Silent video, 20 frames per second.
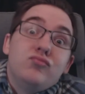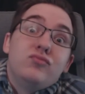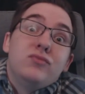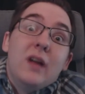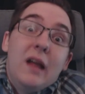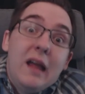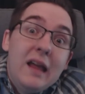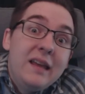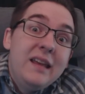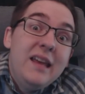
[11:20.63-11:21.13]

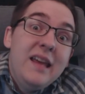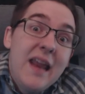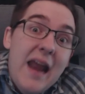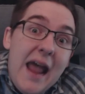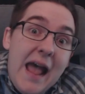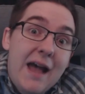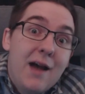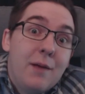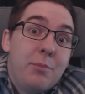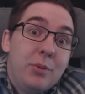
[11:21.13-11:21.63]
it
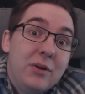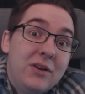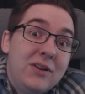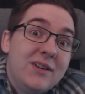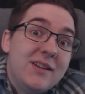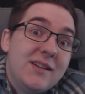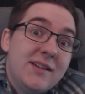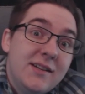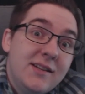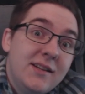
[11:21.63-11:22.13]

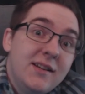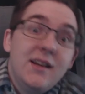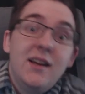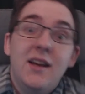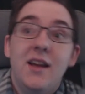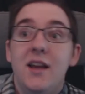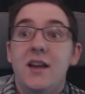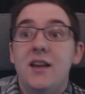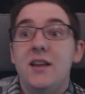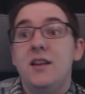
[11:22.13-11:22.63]
happened,
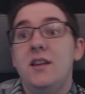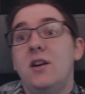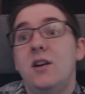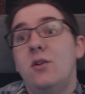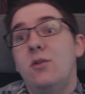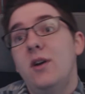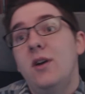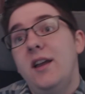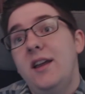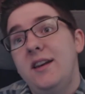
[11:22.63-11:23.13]
you
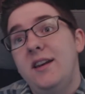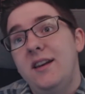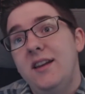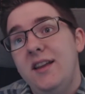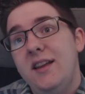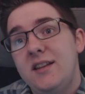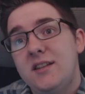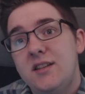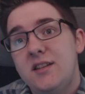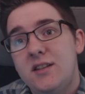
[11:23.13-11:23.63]
know, and
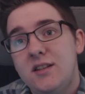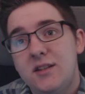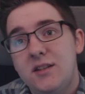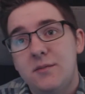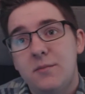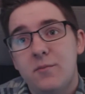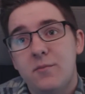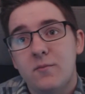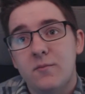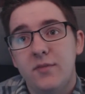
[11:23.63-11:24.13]
it's
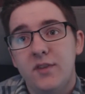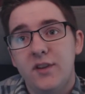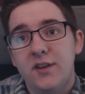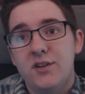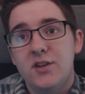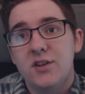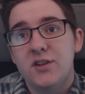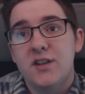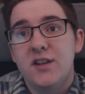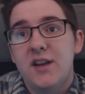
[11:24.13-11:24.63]

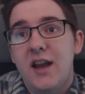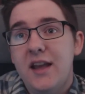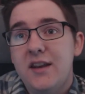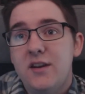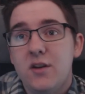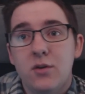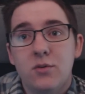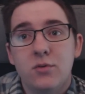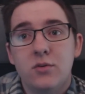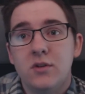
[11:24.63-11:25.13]
just that I
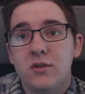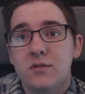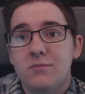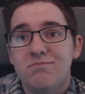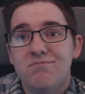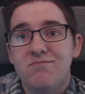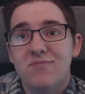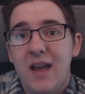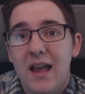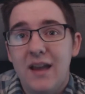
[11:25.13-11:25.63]
don't
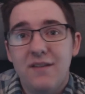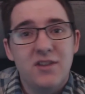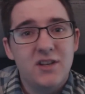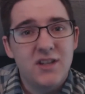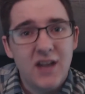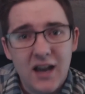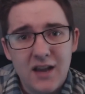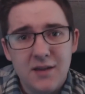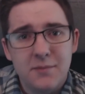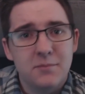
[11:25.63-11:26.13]
have the
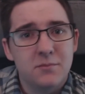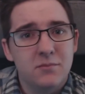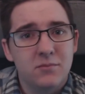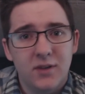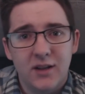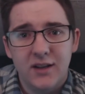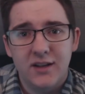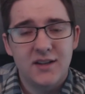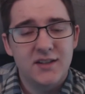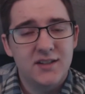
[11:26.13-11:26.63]
time.
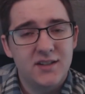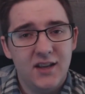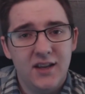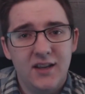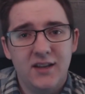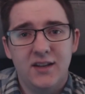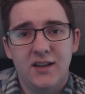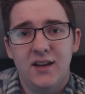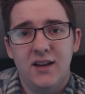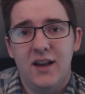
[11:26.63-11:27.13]
Like I
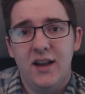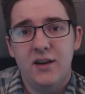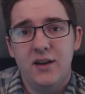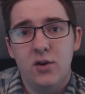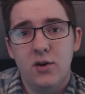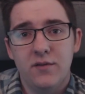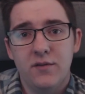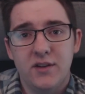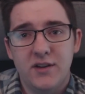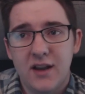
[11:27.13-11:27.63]
said, I
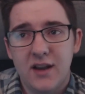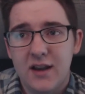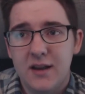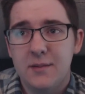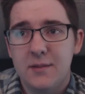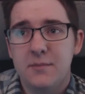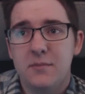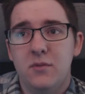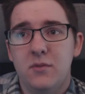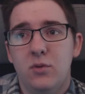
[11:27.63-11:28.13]
don't have the
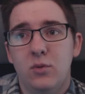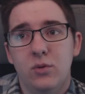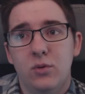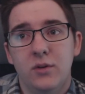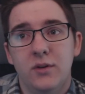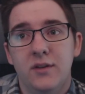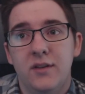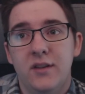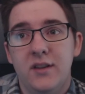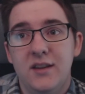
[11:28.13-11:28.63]
time
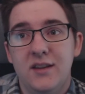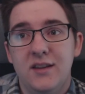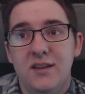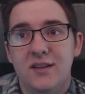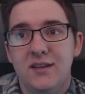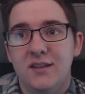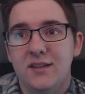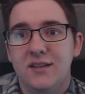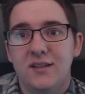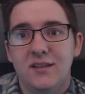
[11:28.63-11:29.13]
or
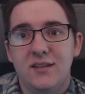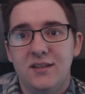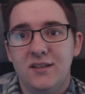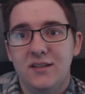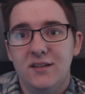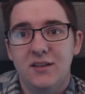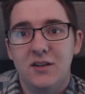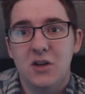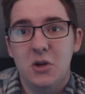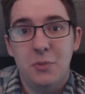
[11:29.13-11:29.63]
the
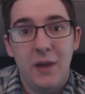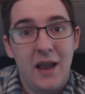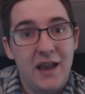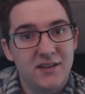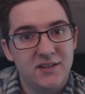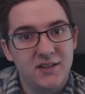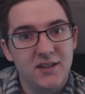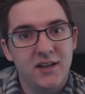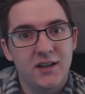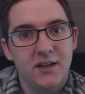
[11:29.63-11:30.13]

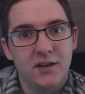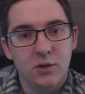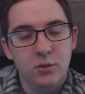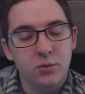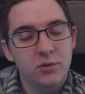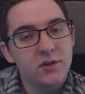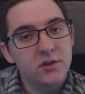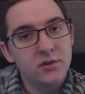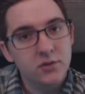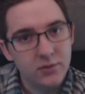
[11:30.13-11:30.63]
capacity to
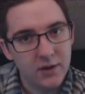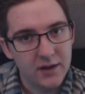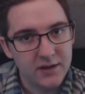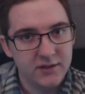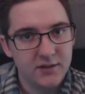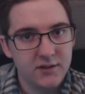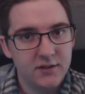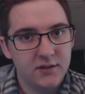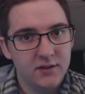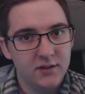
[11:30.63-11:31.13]
deal with the
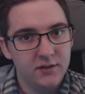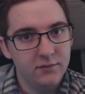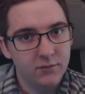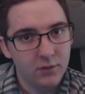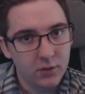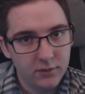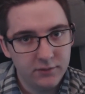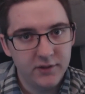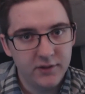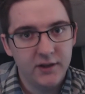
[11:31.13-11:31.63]
stress
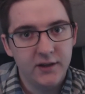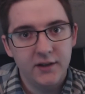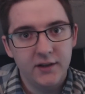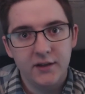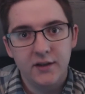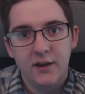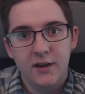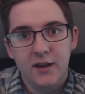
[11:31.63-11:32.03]
involved in it.